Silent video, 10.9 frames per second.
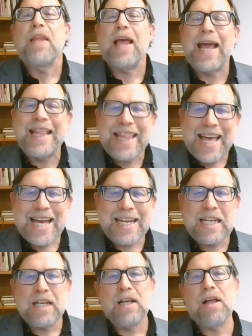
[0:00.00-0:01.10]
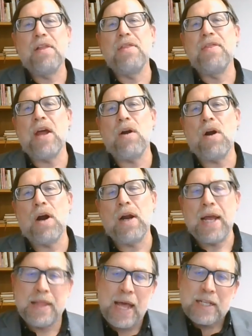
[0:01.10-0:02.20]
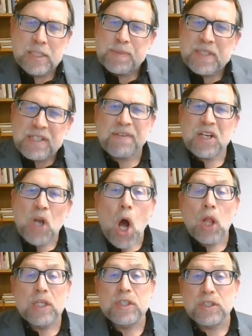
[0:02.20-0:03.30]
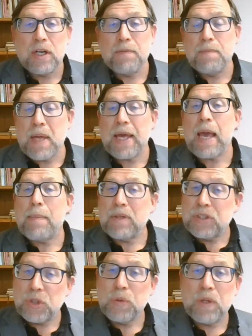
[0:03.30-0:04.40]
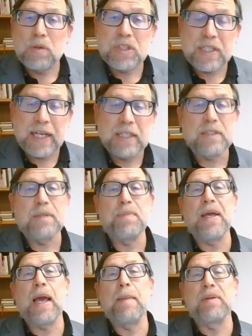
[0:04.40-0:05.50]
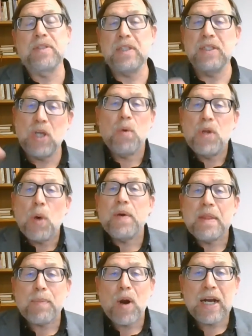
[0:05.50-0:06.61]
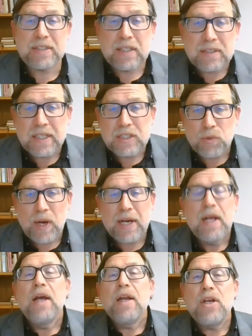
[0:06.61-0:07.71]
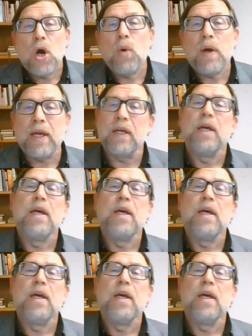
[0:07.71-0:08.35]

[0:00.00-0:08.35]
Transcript: And then and that specific knowledge of being able to do those things, being able to knowing the processes, right? Knowing